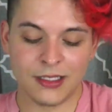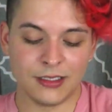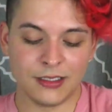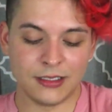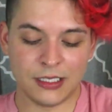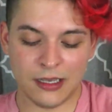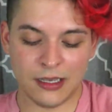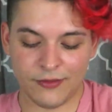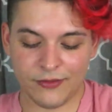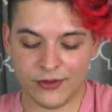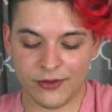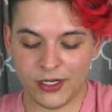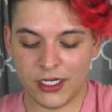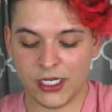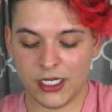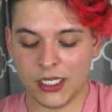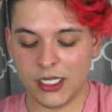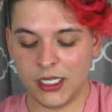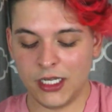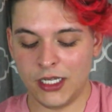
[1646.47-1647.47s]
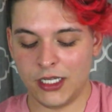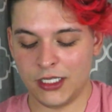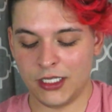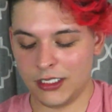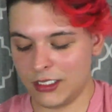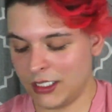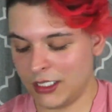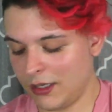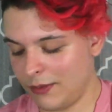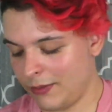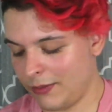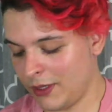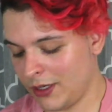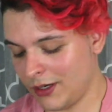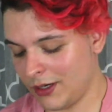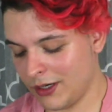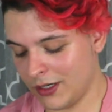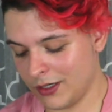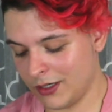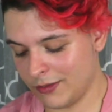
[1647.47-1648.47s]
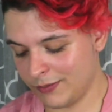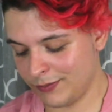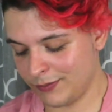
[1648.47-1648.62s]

Definitely keep it her.